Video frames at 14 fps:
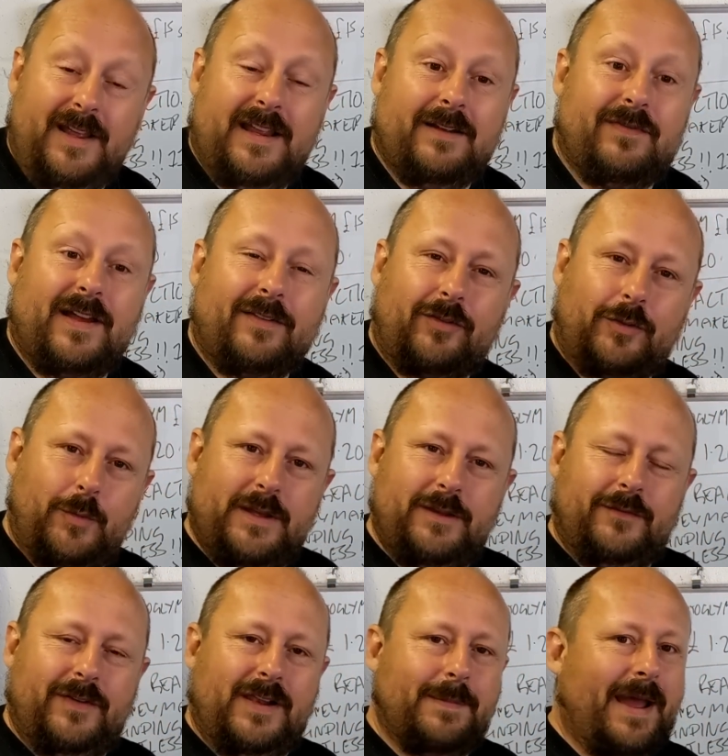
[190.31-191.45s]
if that's the way you
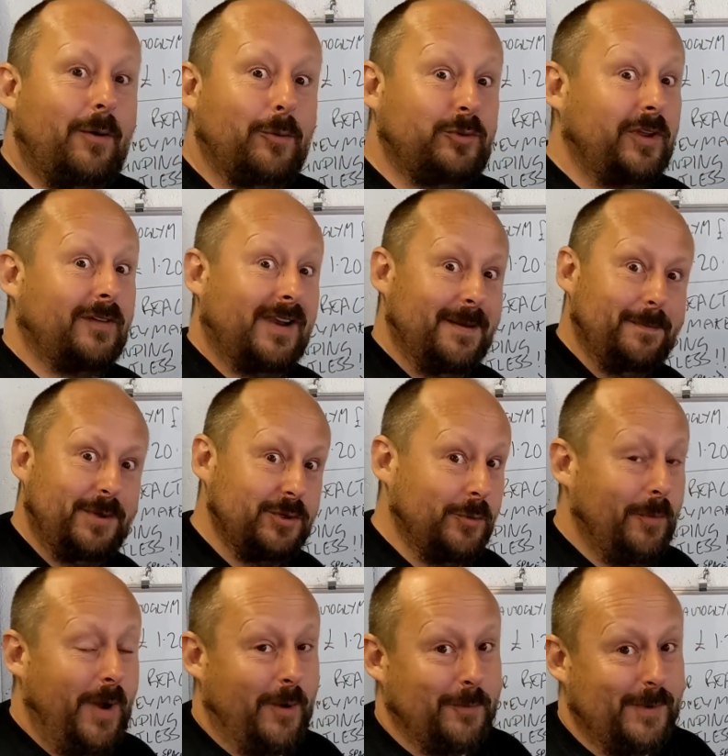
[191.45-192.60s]
feel about Autoglym, but you
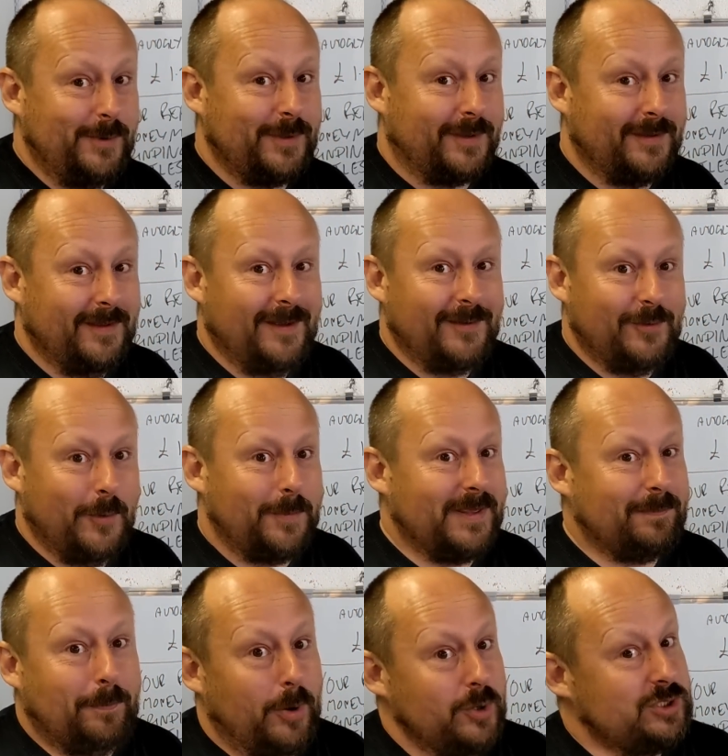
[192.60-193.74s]
won't, will you? You'll be
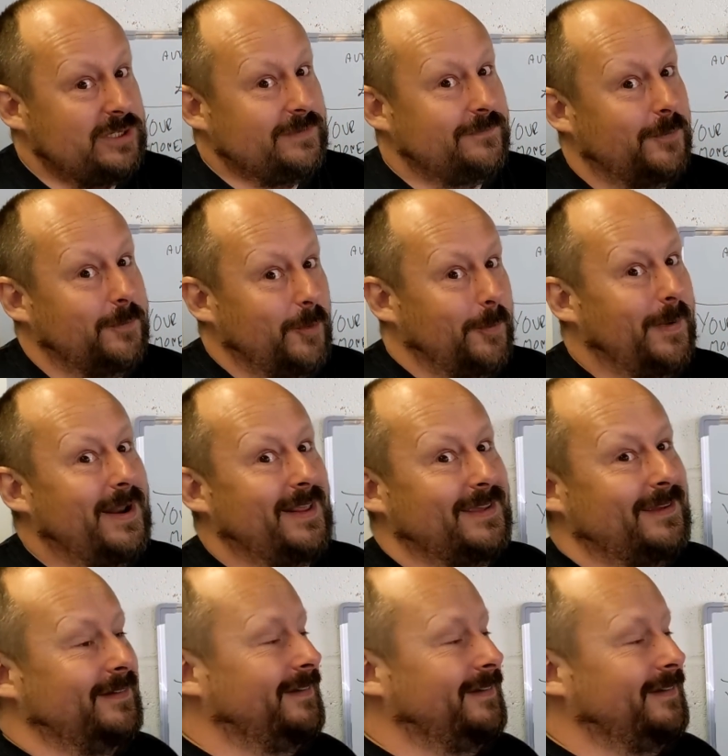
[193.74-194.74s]
pushing for more money.